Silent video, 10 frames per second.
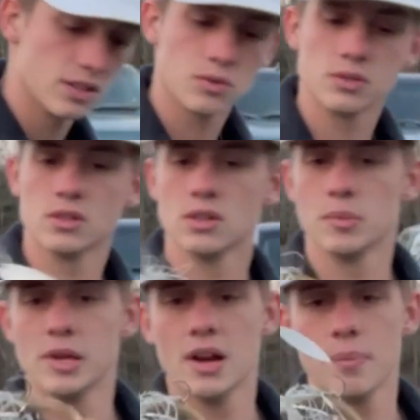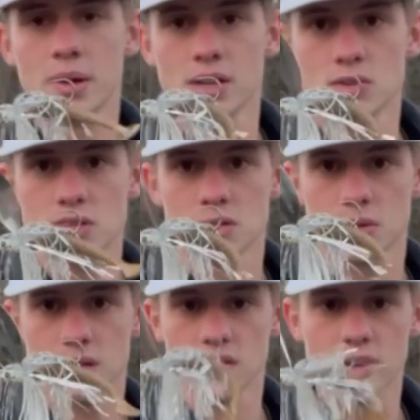This one's a little beat up. I used this
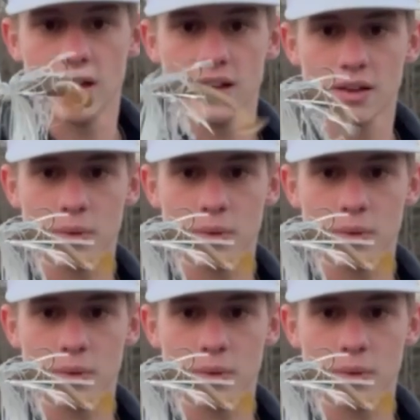one the other day.